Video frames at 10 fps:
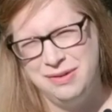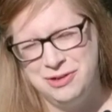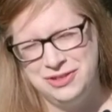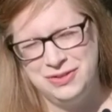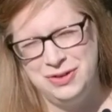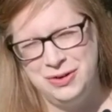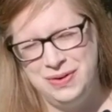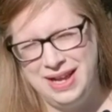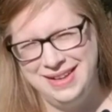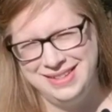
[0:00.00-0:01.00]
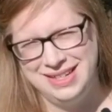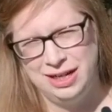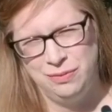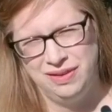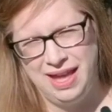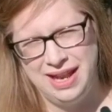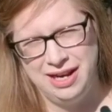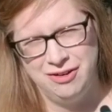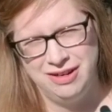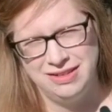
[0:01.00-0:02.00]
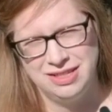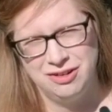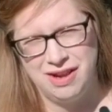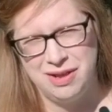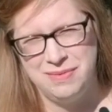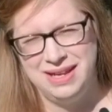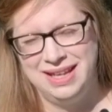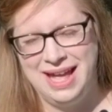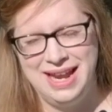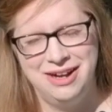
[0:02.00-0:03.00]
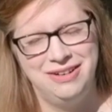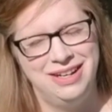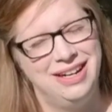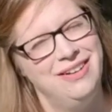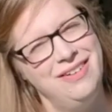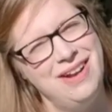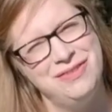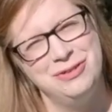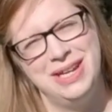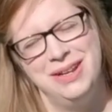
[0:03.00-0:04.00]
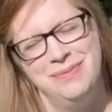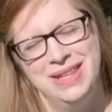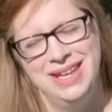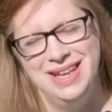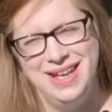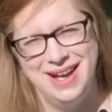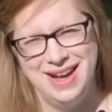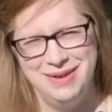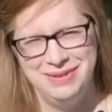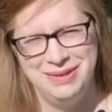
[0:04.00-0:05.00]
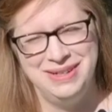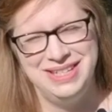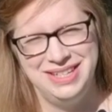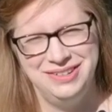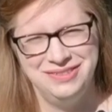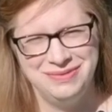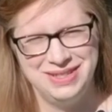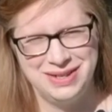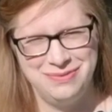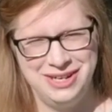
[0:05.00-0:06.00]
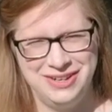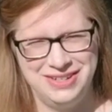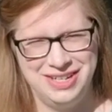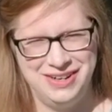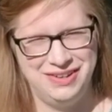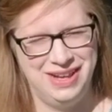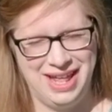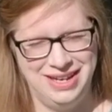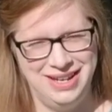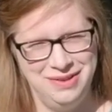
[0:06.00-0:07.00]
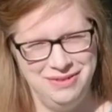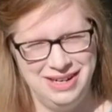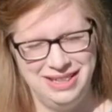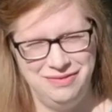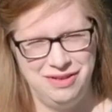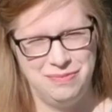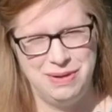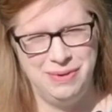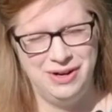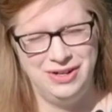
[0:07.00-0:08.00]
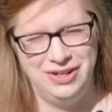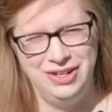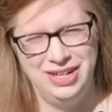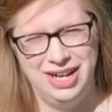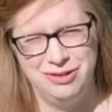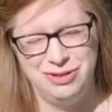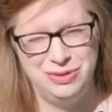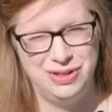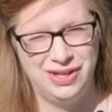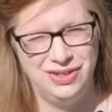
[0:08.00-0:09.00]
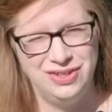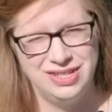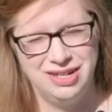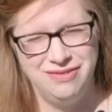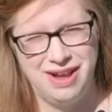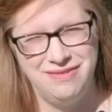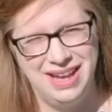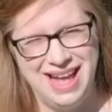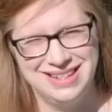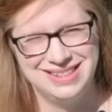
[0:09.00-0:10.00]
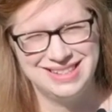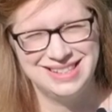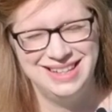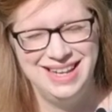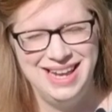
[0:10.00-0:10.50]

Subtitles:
I'm also known as Knitting with Cat Hair on Instagram and Cat Hair Knitting on Ravelry. I am coming to you from Sudbury, Ontario, Canada, where I live with my partner, our two daughters, and our five cats.